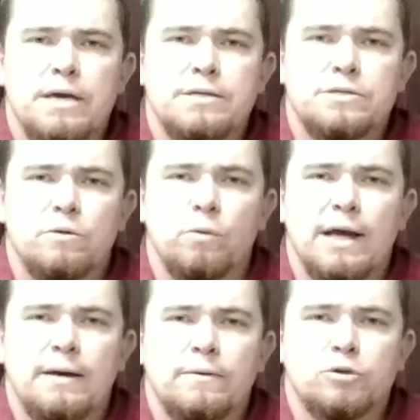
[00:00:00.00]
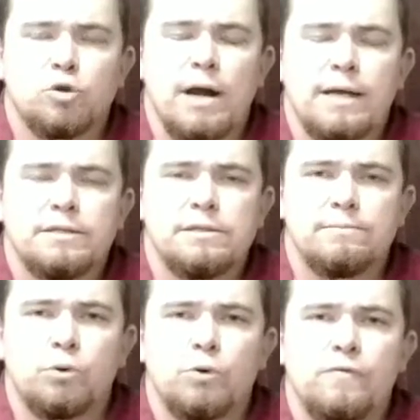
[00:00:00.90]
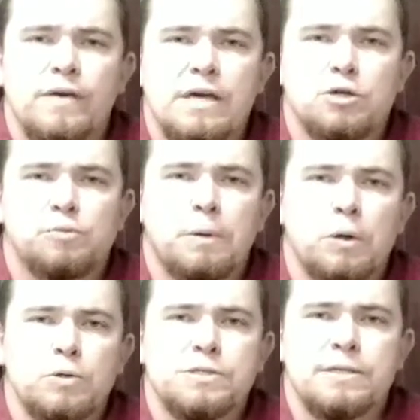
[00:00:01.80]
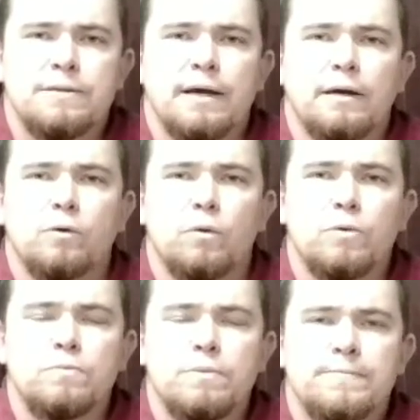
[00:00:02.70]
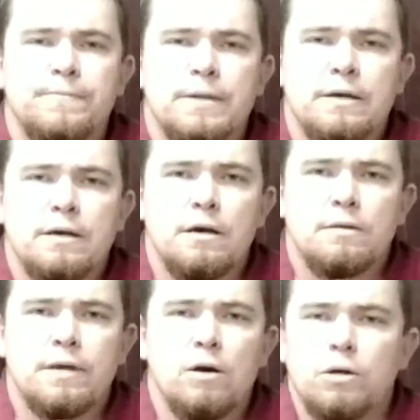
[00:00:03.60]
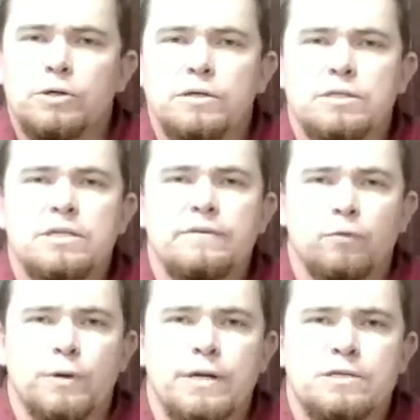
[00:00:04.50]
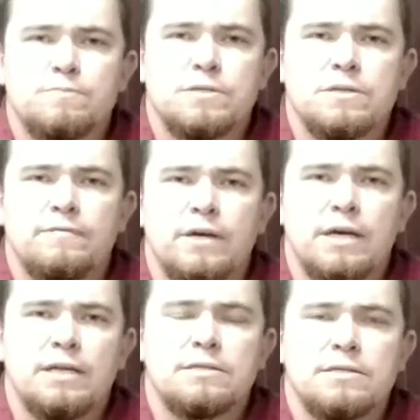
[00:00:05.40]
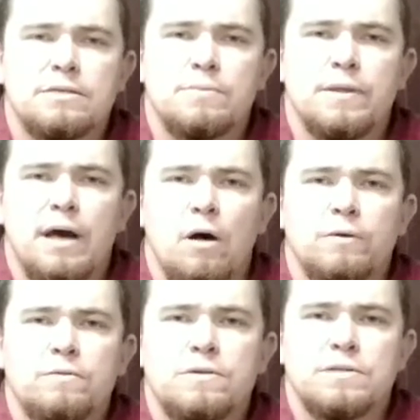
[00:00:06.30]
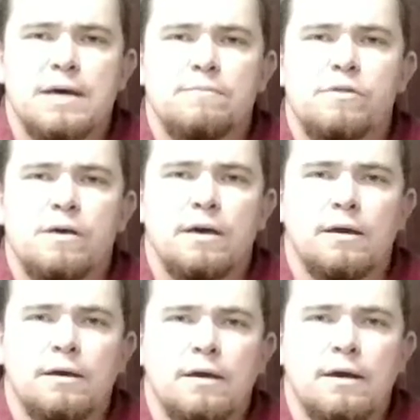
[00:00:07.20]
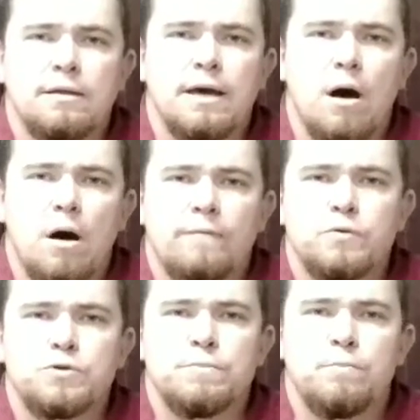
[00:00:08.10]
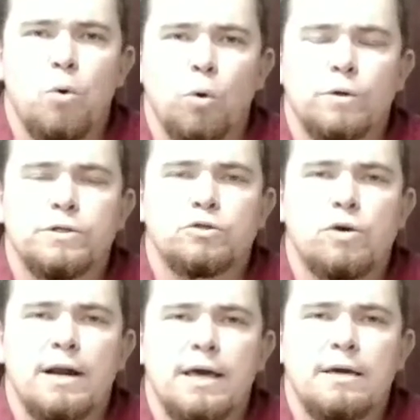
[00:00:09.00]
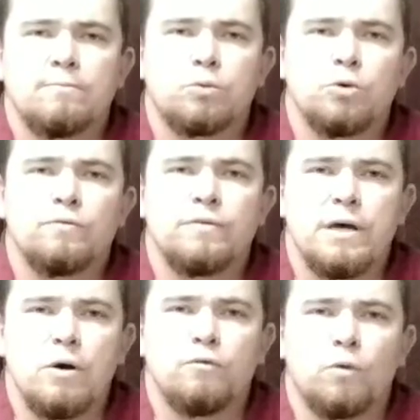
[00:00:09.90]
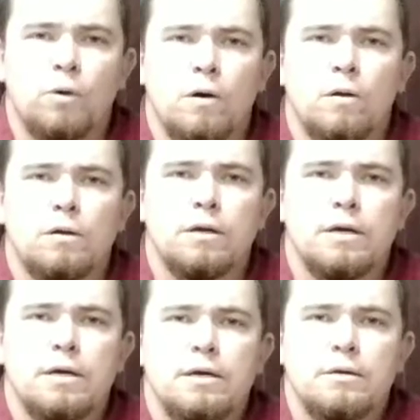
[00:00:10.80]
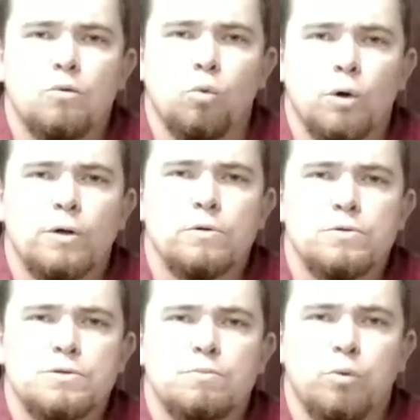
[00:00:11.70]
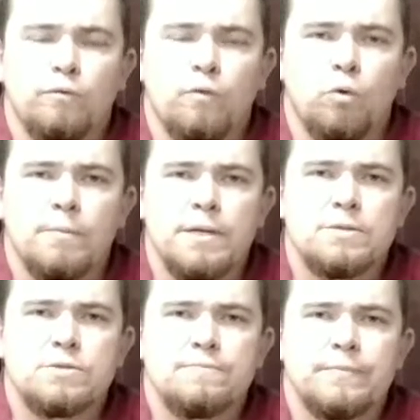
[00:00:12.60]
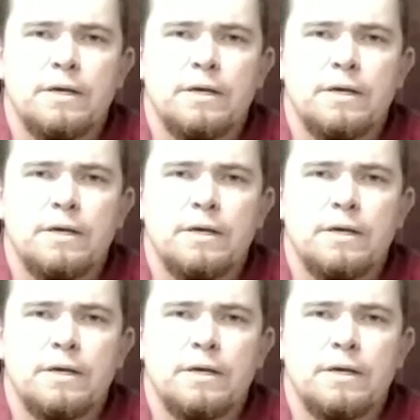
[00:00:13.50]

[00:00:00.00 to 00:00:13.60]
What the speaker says: based around trying to improve each person in that group. They all look different in specific entities, but they all do the same thing. They offer support to try to improve the overall worker's performance.